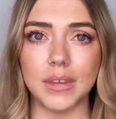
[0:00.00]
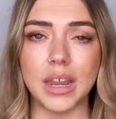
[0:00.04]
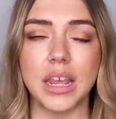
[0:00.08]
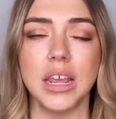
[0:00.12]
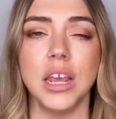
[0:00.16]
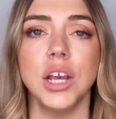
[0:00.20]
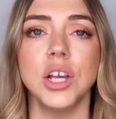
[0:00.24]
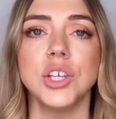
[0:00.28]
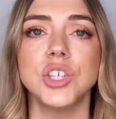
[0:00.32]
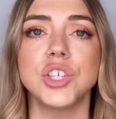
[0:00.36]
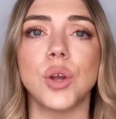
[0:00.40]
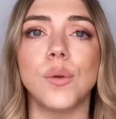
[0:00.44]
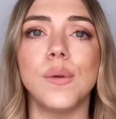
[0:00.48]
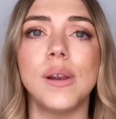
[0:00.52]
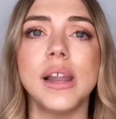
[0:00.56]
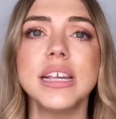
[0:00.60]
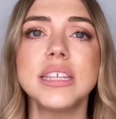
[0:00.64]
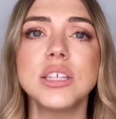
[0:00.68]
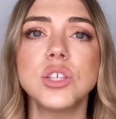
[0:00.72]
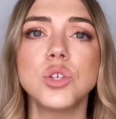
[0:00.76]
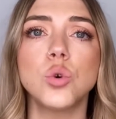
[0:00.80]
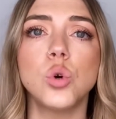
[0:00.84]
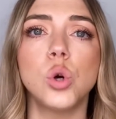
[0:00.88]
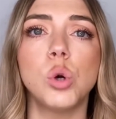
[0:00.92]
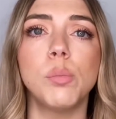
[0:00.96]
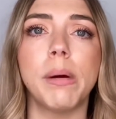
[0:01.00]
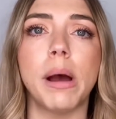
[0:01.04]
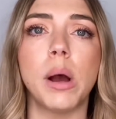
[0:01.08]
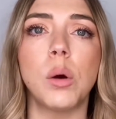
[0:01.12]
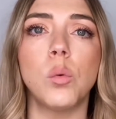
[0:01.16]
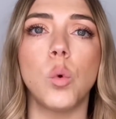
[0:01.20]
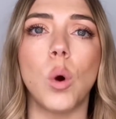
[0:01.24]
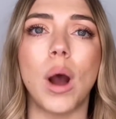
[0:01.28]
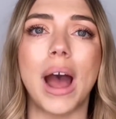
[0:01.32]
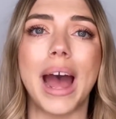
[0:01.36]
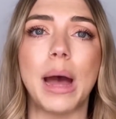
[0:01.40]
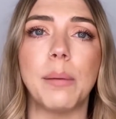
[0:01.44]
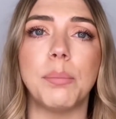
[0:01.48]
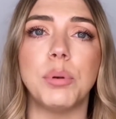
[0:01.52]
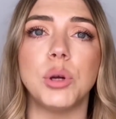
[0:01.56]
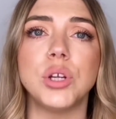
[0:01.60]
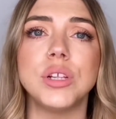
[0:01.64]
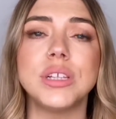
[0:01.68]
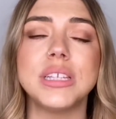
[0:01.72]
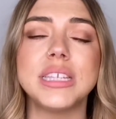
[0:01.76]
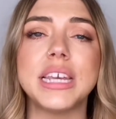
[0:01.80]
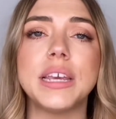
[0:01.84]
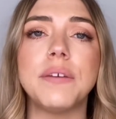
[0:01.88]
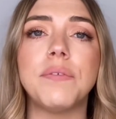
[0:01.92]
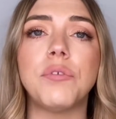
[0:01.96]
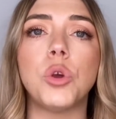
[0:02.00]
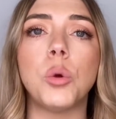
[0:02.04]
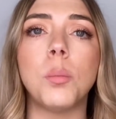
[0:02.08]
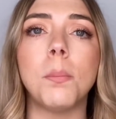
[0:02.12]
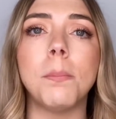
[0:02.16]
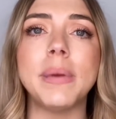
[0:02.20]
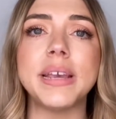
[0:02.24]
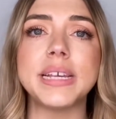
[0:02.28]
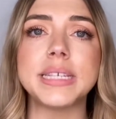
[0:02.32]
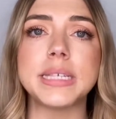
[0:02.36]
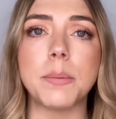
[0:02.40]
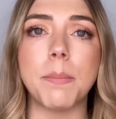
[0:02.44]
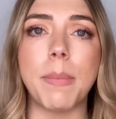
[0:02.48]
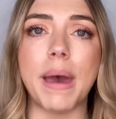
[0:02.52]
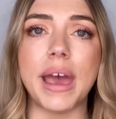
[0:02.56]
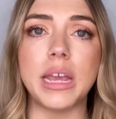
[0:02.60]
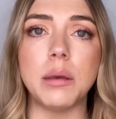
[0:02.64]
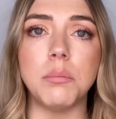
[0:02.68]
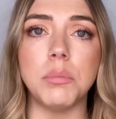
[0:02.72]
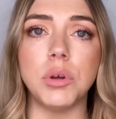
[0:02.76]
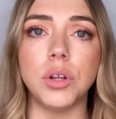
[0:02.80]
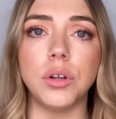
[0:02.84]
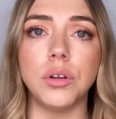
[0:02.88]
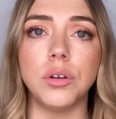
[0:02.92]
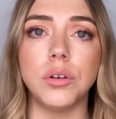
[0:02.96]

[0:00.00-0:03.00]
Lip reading: So let's talk about what happens if you miss a payment.